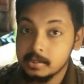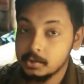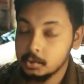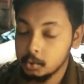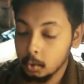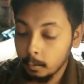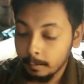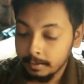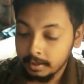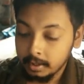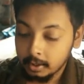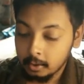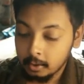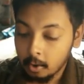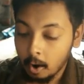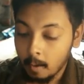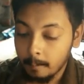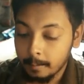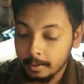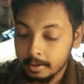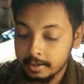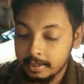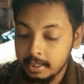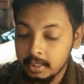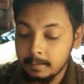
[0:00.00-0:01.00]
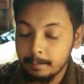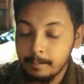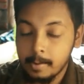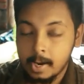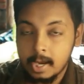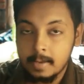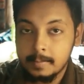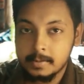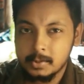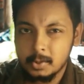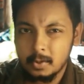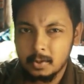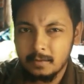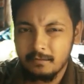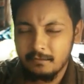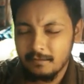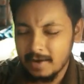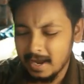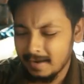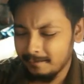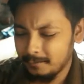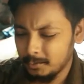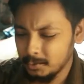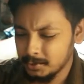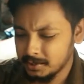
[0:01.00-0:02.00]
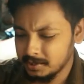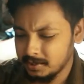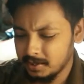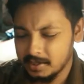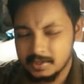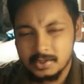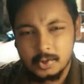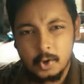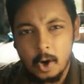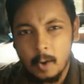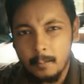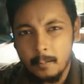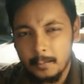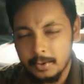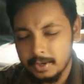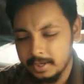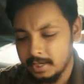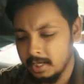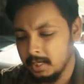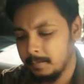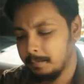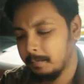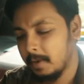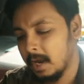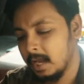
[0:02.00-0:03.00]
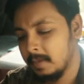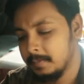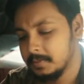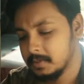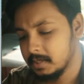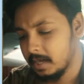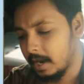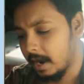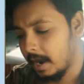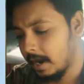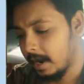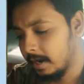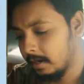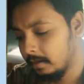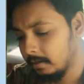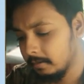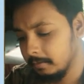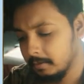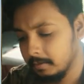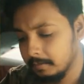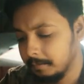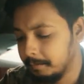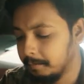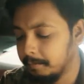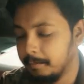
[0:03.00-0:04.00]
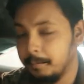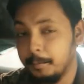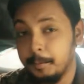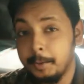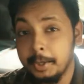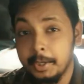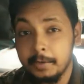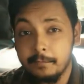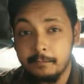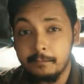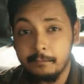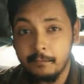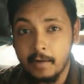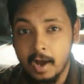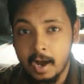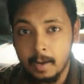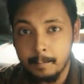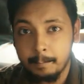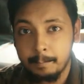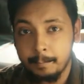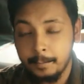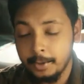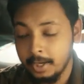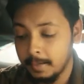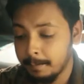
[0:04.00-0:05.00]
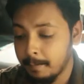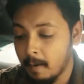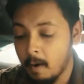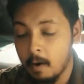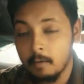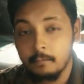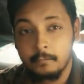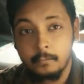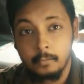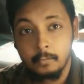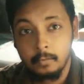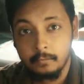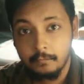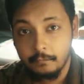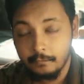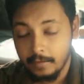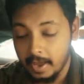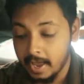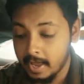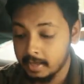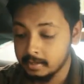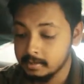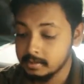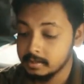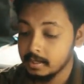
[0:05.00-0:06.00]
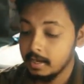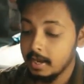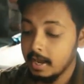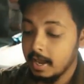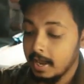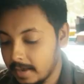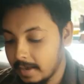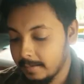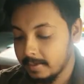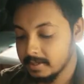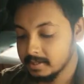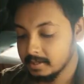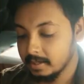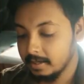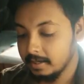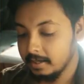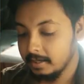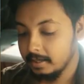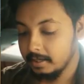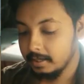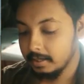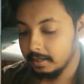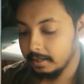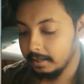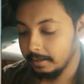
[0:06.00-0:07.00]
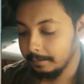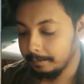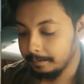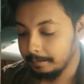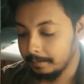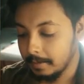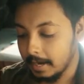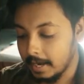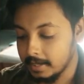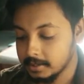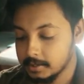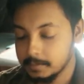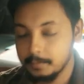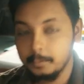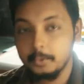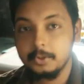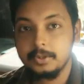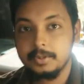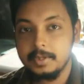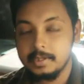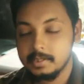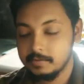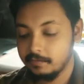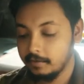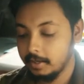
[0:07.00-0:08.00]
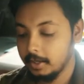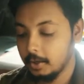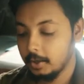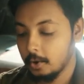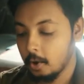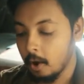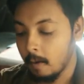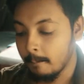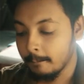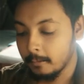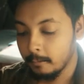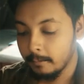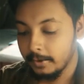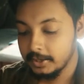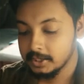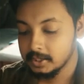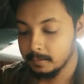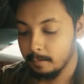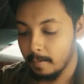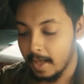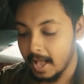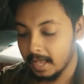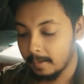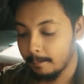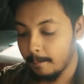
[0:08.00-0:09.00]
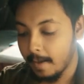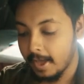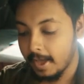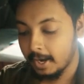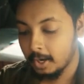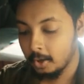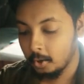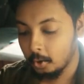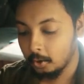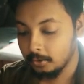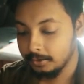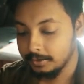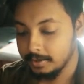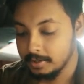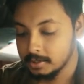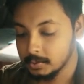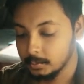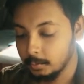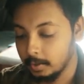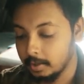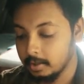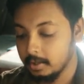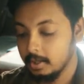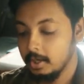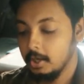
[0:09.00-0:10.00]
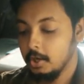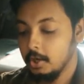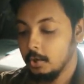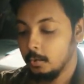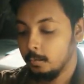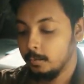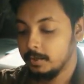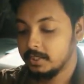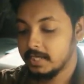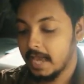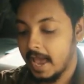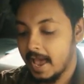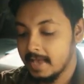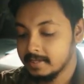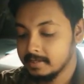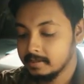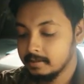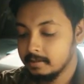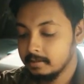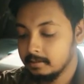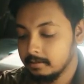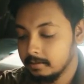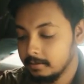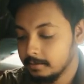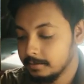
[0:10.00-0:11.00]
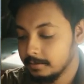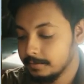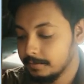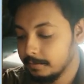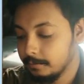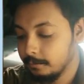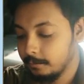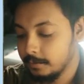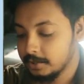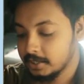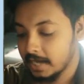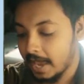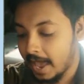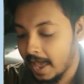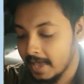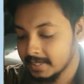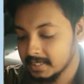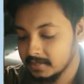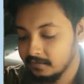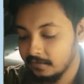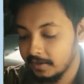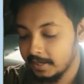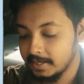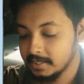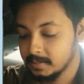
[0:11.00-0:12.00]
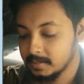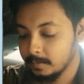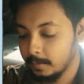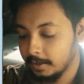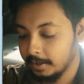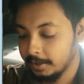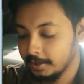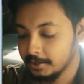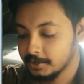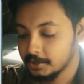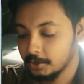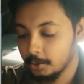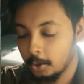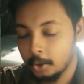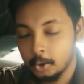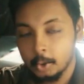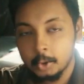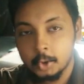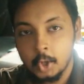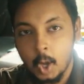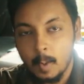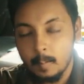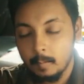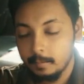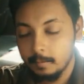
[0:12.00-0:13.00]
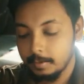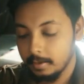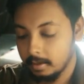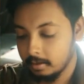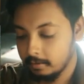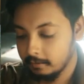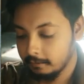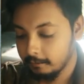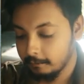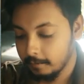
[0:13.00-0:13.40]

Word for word: so many copper heat pipes you know five to six copper heat pipes and pretty far pretty powerful fans msi has put this very compromised back panel on this one which has a which has vents but it is not on top of the